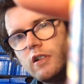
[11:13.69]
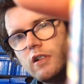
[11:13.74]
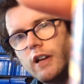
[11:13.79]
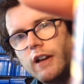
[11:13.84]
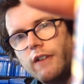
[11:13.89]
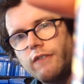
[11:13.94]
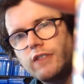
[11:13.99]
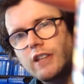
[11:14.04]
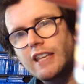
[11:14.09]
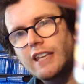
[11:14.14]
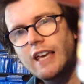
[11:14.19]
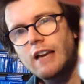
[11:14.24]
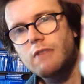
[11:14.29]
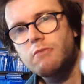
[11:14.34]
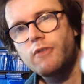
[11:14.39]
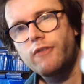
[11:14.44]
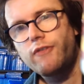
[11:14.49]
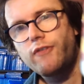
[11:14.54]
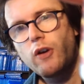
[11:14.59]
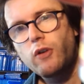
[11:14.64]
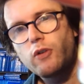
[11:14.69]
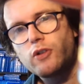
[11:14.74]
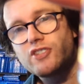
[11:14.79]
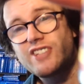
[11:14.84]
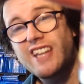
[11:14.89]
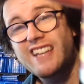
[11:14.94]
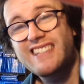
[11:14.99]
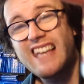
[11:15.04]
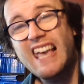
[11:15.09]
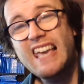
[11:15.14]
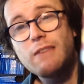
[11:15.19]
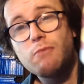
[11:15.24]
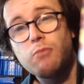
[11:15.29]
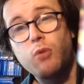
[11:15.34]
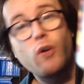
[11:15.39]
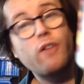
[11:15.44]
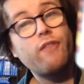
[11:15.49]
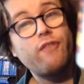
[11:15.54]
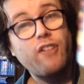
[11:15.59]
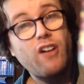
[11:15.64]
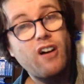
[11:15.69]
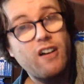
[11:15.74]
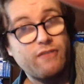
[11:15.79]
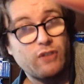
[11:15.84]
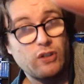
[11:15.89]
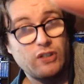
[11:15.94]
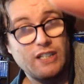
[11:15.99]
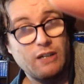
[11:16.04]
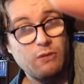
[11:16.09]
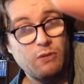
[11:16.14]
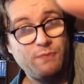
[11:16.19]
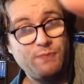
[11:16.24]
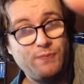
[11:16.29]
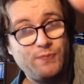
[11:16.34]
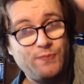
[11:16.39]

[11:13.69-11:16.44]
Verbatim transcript: If the camera focus, that's 8.5 on that one.